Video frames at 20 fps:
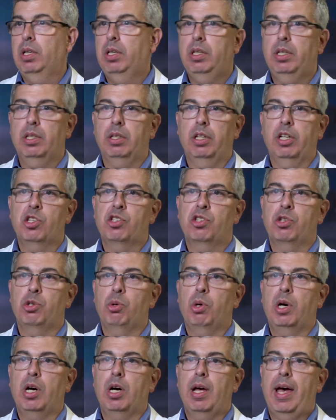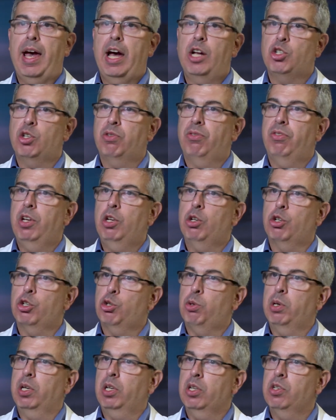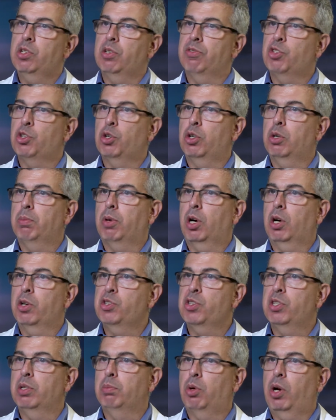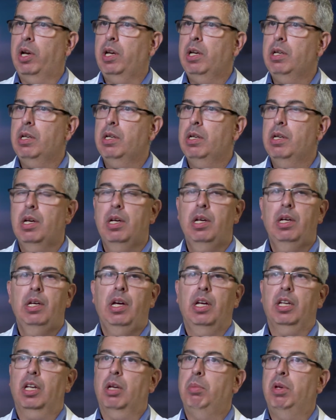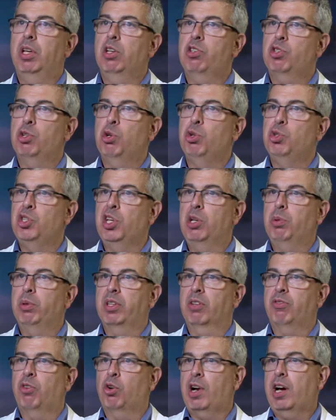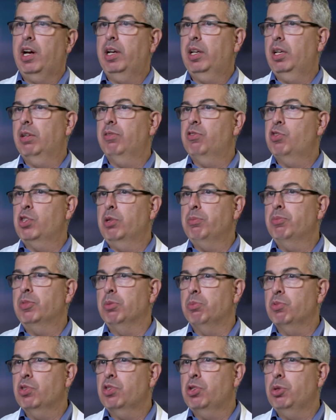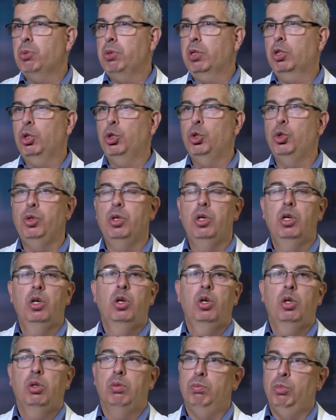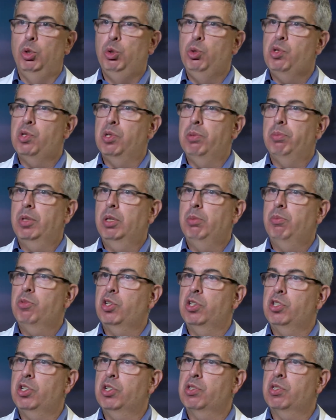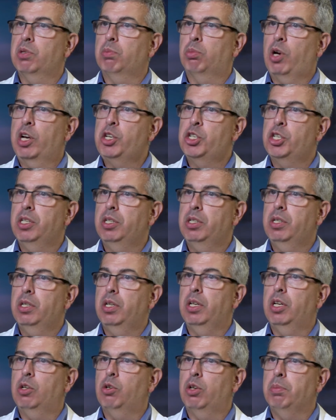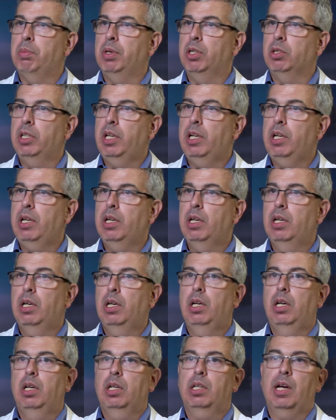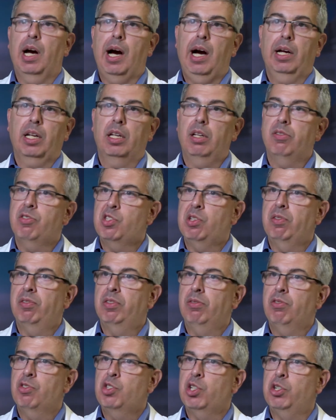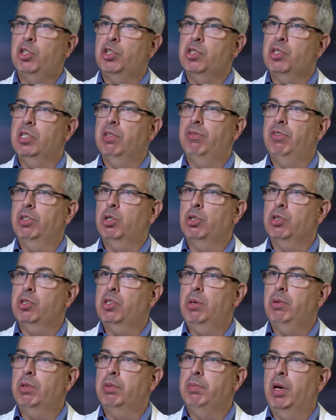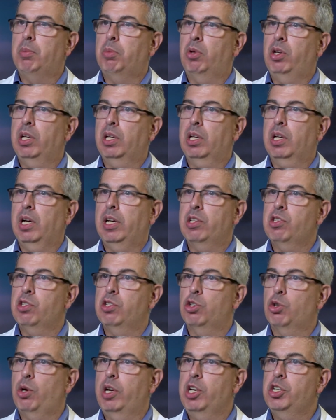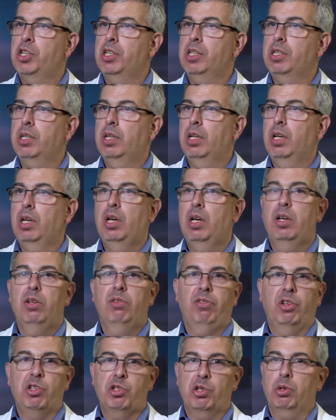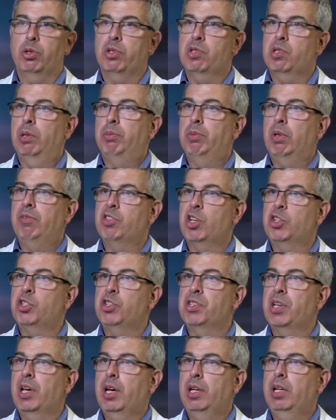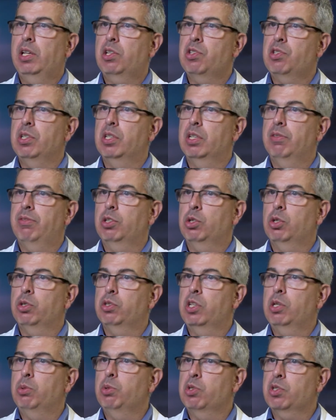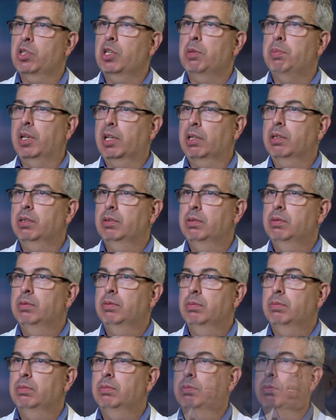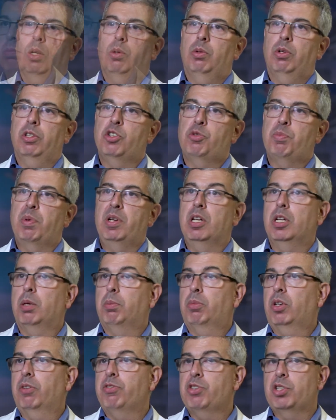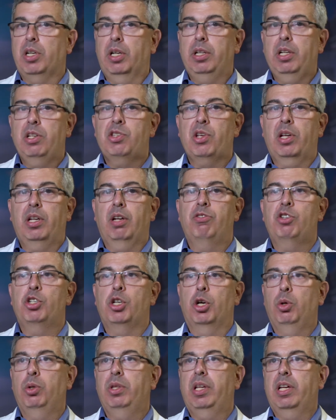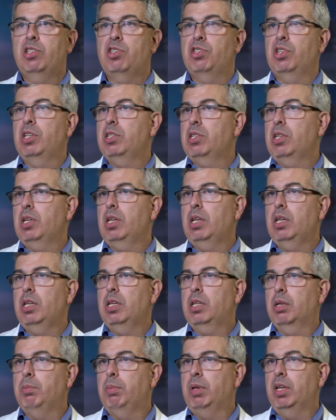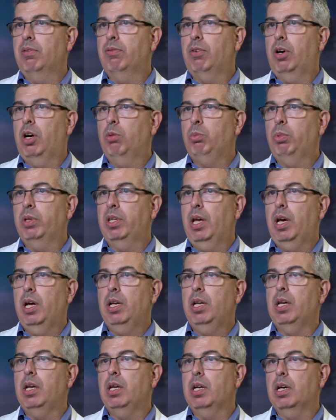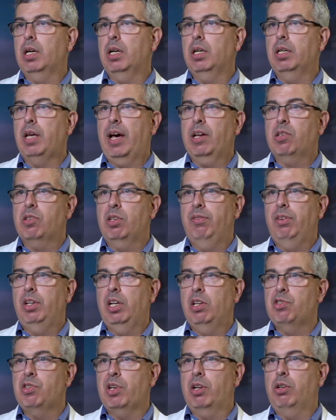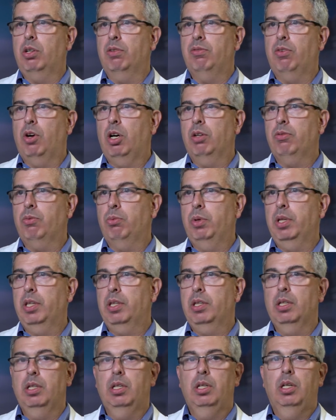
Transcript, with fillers: It leads to uh, atrophy or shrinkage of certain parts of the brain and can be associated with a variety of symptoms to include mood symptoms such as depression and irritability, cognitive symptoms such as difficulty with memory and concentration, physical symptoms such as headaches and difficulty with sleeping. Well, there's been a number of studies that have shown that CTE can be involved with any uh, activities that are involved with